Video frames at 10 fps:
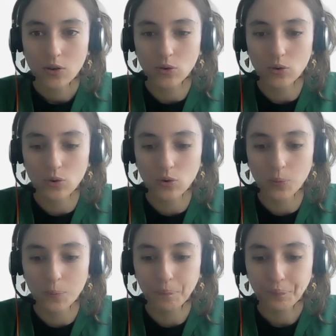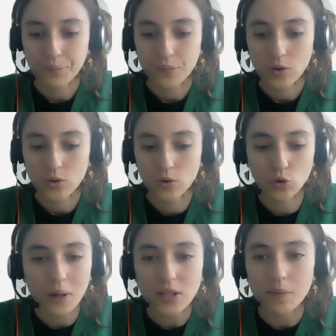to
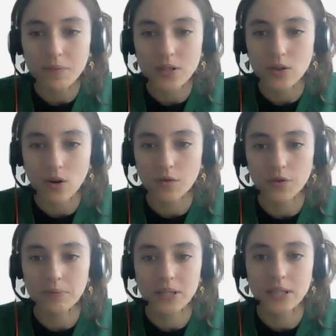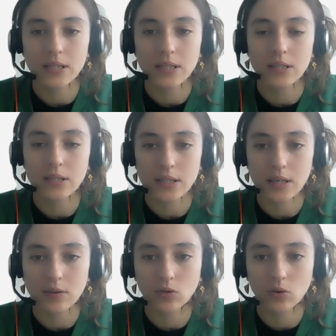make some discovery meetings
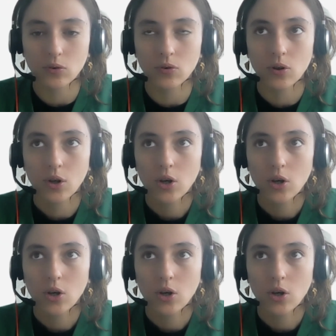and to